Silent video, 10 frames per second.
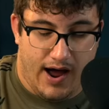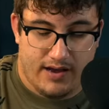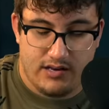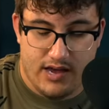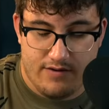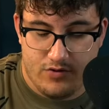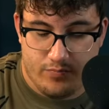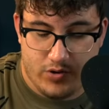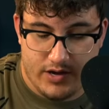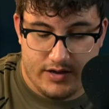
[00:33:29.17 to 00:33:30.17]
I can have you
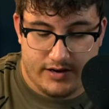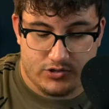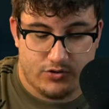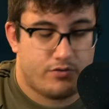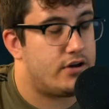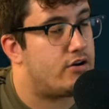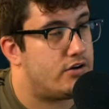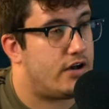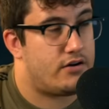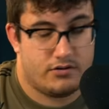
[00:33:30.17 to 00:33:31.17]
put an extra three hundred
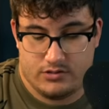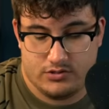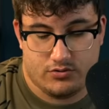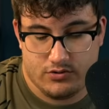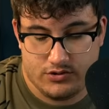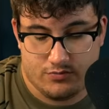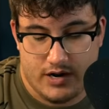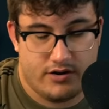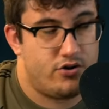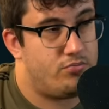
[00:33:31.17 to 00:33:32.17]
dollars towards
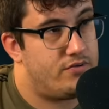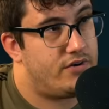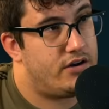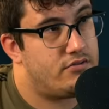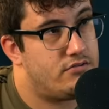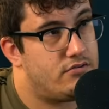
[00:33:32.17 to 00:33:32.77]
rent and you'll be fine.